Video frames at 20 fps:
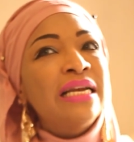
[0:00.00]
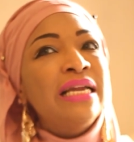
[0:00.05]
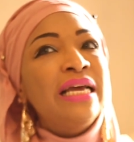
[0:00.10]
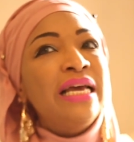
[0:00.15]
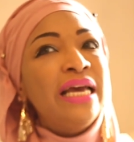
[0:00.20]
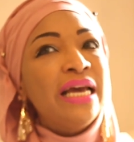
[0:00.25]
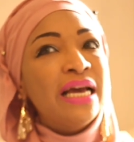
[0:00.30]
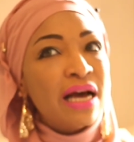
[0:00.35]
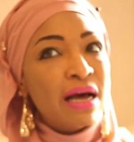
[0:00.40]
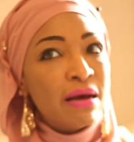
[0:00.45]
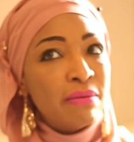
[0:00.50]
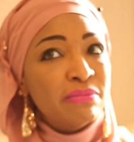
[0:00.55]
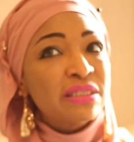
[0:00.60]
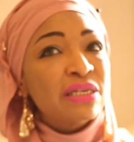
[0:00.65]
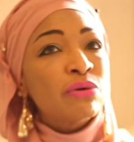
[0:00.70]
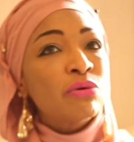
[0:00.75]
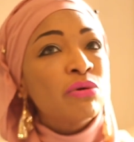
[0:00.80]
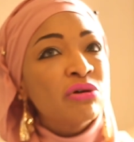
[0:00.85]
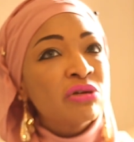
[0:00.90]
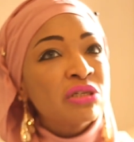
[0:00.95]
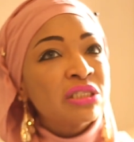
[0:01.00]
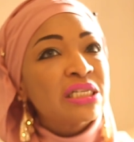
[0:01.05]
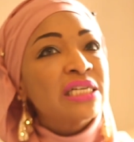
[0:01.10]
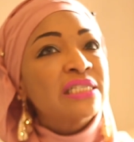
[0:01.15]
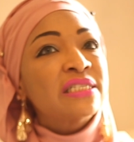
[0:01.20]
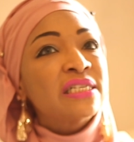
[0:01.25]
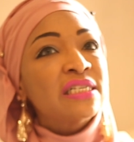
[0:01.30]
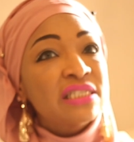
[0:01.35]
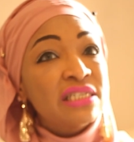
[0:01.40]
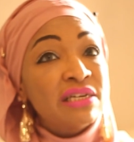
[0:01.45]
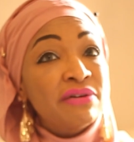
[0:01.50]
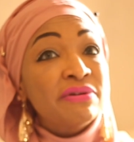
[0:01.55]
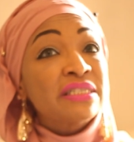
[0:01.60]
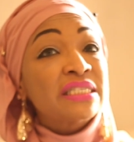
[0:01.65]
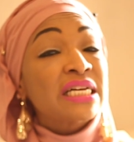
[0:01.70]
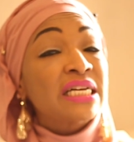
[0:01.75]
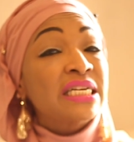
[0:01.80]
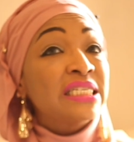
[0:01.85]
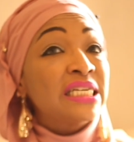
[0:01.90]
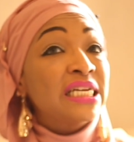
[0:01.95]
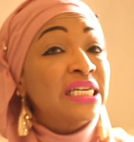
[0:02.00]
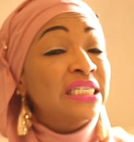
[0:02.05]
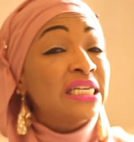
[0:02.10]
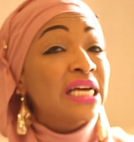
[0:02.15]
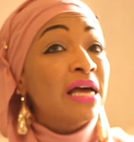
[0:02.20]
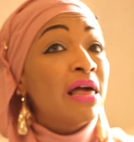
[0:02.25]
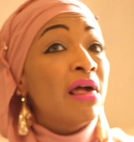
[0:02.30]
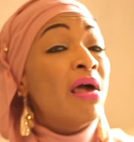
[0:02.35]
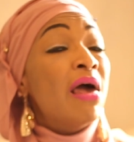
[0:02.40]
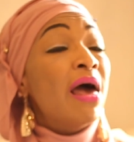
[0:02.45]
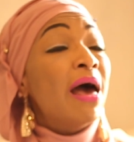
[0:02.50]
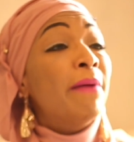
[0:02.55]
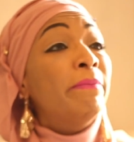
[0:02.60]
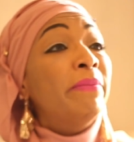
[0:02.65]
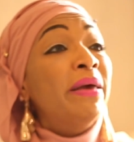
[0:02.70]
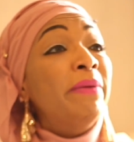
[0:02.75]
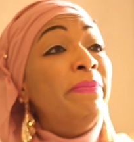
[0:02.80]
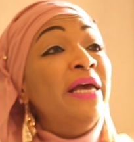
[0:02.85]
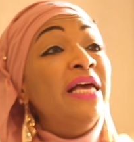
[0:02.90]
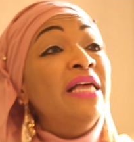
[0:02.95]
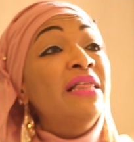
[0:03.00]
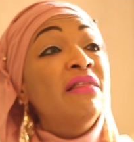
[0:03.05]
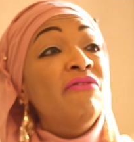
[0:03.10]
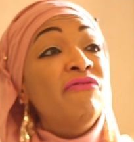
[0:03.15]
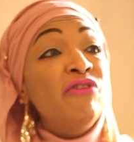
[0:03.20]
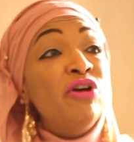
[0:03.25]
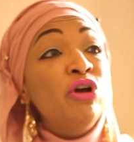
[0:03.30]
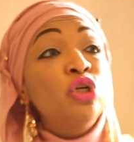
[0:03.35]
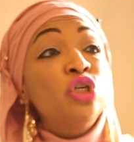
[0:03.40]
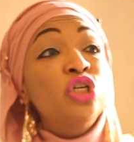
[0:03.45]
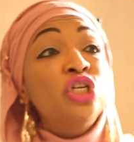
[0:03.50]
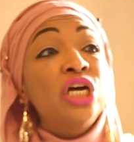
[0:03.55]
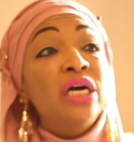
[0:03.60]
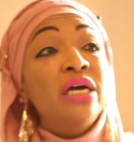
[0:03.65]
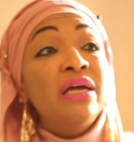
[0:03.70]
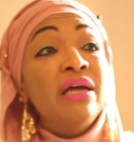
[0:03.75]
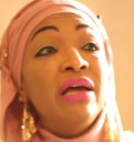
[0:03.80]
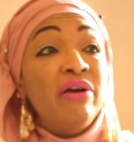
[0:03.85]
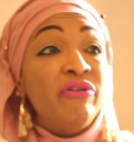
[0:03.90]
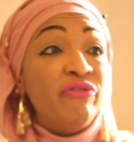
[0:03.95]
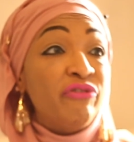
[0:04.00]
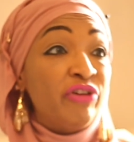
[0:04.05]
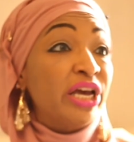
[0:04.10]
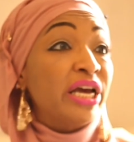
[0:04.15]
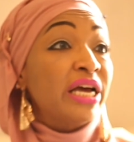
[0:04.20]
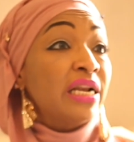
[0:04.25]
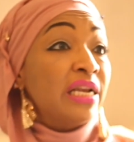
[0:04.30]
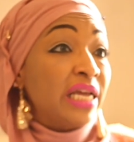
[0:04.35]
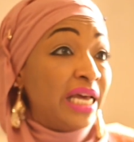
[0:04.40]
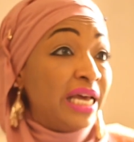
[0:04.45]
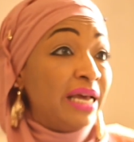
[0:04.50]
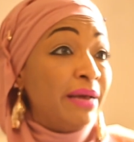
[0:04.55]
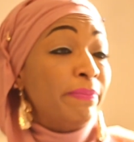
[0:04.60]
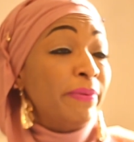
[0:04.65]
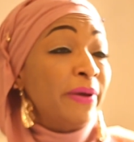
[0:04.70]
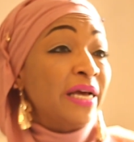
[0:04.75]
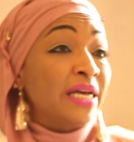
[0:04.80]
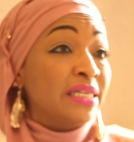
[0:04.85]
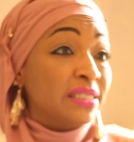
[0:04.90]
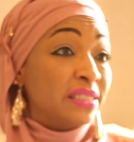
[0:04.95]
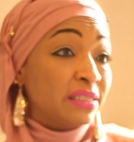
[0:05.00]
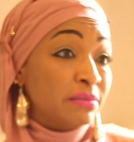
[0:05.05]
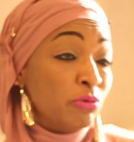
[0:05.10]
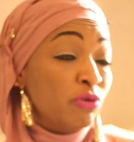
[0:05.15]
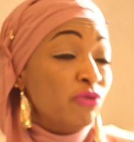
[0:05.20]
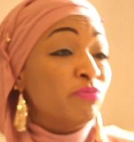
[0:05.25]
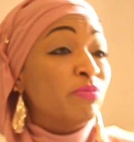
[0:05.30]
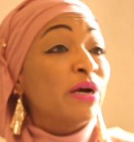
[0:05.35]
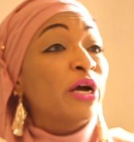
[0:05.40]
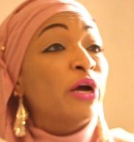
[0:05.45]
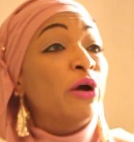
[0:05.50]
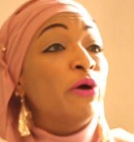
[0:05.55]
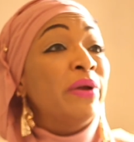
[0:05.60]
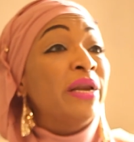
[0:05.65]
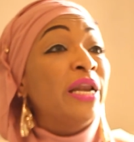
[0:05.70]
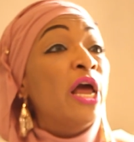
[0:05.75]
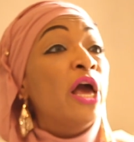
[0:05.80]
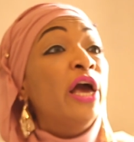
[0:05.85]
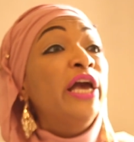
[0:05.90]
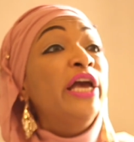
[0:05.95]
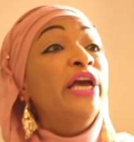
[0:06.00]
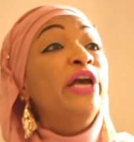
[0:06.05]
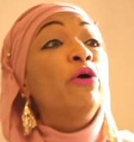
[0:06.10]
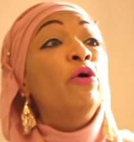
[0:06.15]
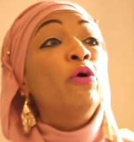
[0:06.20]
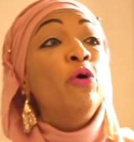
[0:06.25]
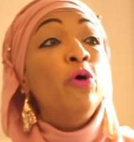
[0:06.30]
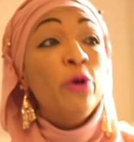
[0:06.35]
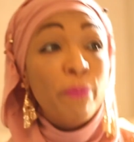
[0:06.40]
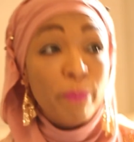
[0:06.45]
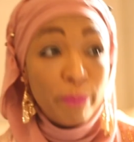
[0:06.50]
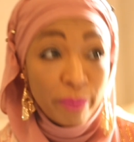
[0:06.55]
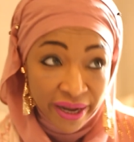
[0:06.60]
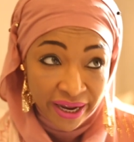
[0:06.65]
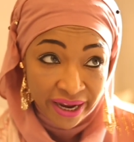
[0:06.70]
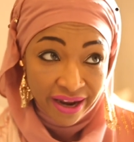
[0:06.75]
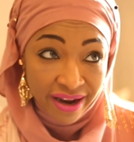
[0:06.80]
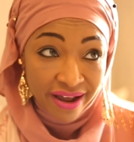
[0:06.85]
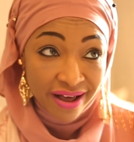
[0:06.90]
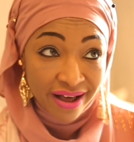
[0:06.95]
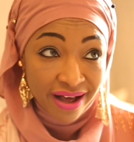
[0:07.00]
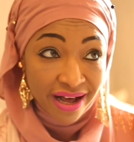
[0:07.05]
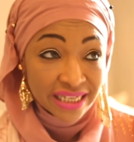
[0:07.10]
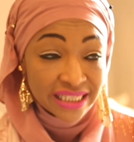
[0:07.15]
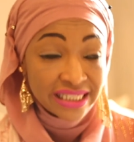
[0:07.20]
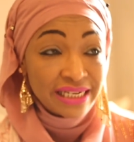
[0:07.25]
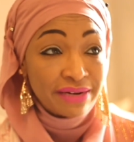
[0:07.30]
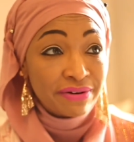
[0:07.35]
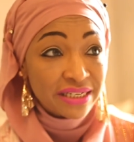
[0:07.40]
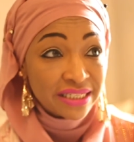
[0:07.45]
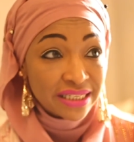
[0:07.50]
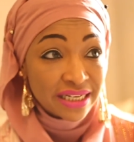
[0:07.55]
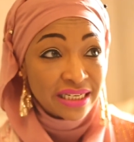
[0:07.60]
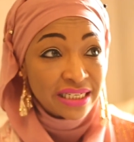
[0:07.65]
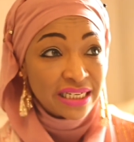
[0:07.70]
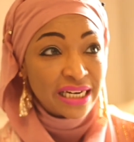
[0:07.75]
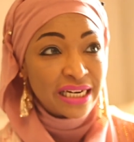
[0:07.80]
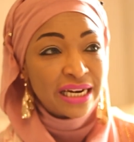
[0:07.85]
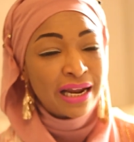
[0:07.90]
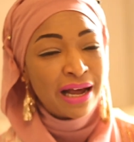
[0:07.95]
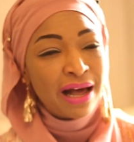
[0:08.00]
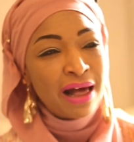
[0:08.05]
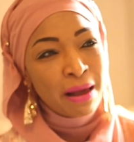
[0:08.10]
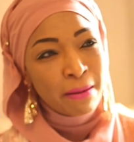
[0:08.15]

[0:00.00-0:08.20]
he comes across as a serious contender, and maybe in the future, if he can keep his movement going, he could be a serious contender.